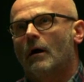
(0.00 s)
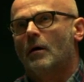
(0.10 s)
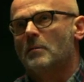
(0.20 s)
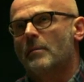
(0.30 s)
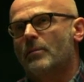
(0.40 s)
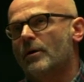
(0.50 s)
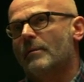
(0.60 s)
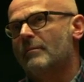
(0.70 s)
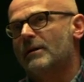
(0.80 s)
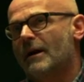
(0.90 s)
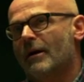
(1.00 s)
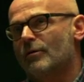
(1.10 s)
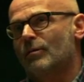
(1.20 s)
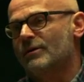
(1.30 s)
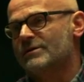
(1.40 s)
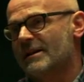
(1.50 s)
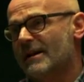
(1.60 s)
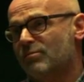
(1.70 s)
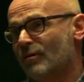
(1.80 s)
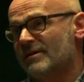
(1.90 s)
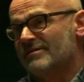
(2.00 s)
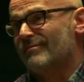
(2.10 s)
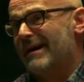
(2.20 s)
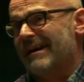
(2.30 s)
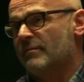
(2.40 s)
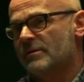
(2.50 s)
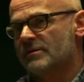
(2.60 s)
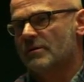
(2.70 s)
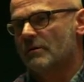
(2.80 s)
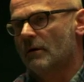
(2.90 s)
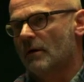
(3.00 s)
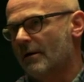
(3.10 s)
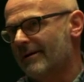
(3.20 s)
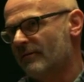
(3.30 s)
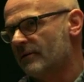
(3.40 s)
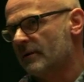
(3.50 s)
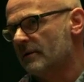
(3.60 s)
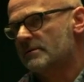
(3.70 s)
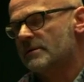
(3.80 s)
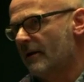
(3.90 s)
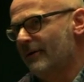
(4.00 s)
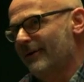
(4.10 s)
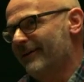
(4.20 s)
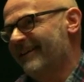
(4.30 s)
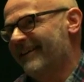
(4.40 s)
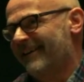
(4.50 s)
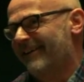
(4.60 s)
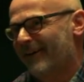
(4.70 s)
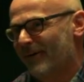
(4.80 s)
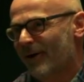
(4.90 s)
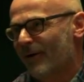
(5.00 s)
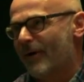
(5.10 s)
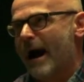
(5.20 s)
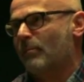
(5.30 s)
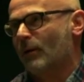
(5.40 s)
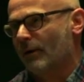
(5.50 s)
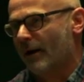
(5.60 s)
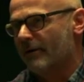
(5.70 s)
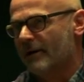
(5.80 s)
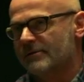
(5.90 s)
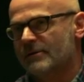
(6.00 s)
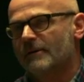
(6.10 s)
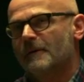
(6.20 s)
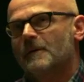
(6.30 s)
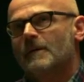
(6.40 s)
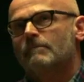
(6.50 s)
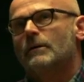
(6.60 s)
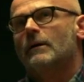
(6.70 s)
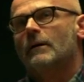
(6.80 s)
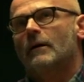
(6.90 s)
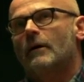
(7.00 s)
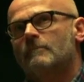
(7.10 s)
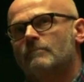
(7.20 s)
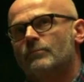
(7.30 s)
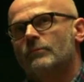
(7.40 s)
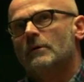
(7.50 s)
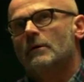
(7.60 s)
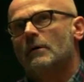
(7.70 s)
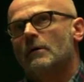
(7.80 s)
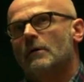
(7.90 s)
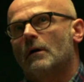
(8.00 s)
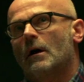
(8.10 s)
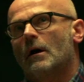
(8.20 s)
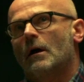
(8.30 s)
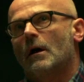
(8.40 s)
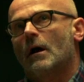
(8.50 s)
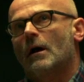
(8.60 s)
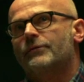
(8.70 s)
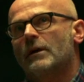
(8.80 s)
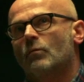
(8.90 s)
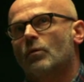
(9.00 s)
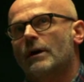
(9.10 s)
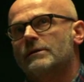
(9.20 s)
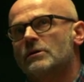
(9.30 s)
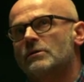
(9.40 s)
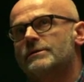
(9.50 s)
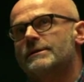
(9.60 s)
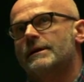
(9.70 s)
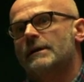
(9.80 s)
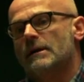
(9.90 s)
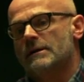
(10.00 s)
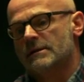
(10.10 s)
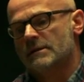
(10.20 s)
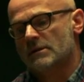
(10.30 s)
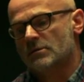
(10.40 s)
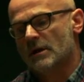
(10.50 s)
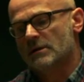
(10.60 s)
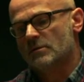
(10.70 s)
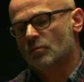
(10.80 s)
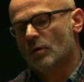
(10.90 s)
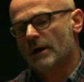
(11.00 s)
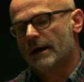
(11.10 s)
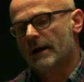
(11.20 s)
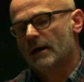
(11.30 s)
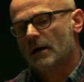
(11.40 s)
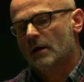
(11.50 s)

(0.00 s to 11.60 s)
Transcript: My point about being global is that probably doesn't matter because Google will own everything, so or Apple will own it. So, but I think what I do see is a situation where